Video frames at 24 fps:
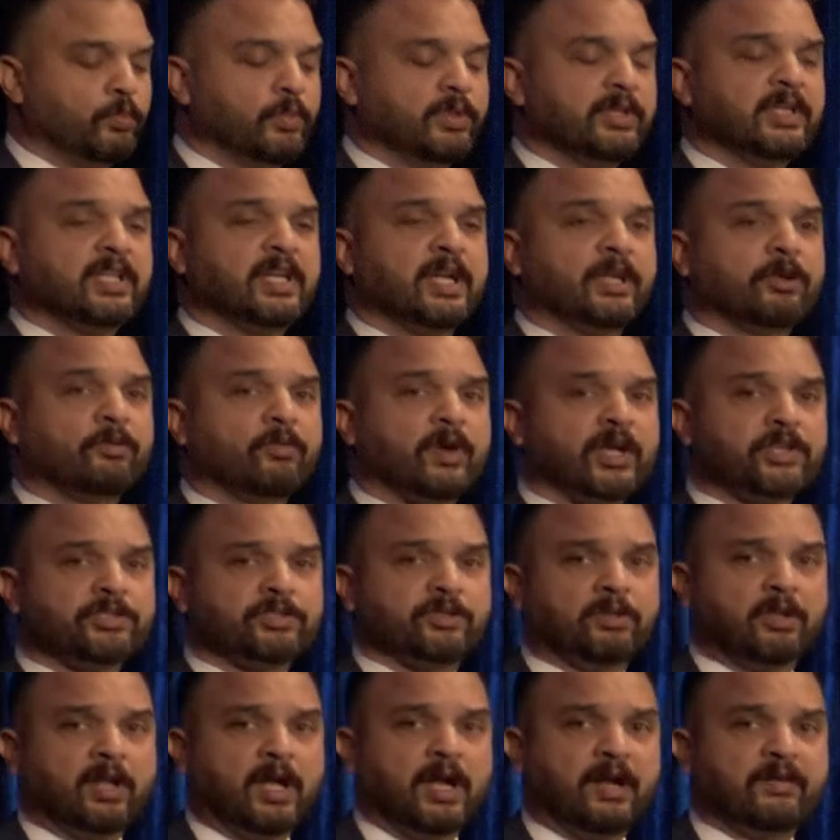with
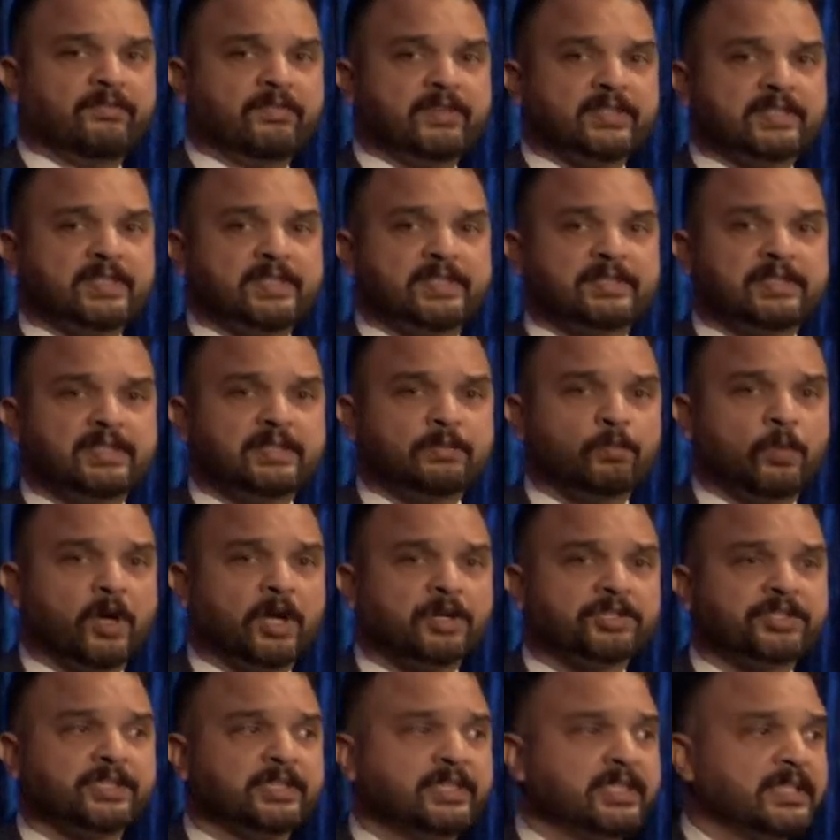congressional offices in
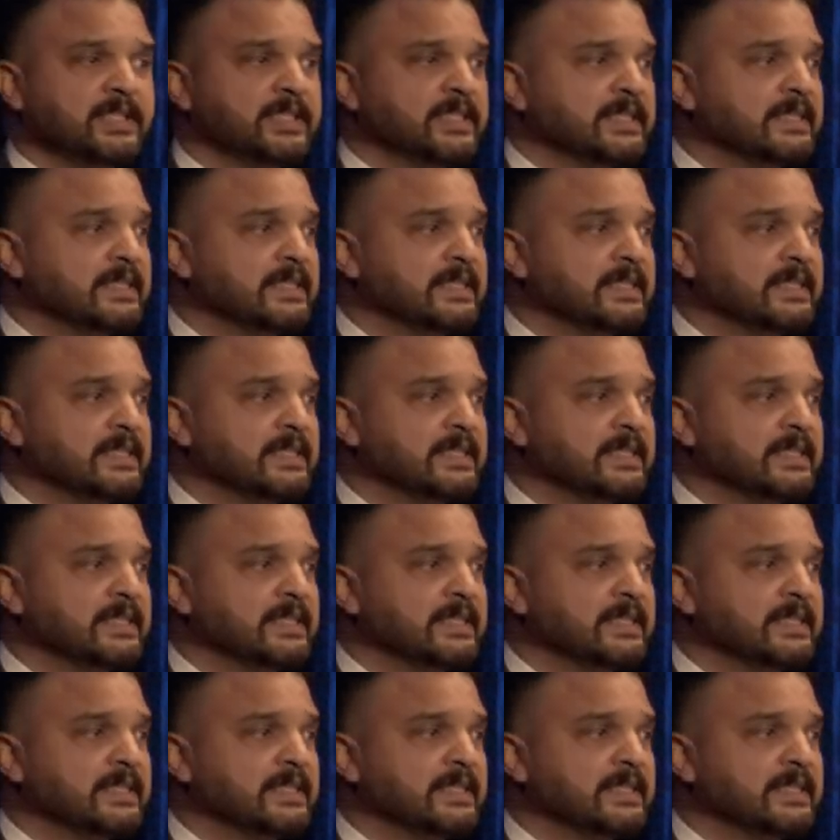Washington,